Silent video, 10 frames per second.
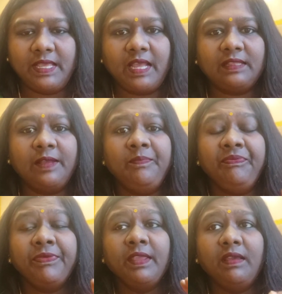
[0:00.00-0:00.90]
They
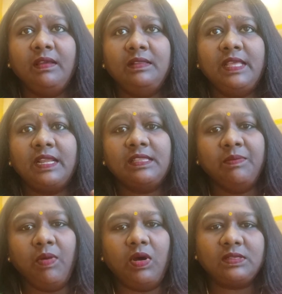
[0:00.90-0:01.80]
are
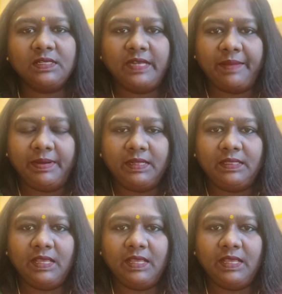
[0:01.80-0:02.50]
the boss in diabetic.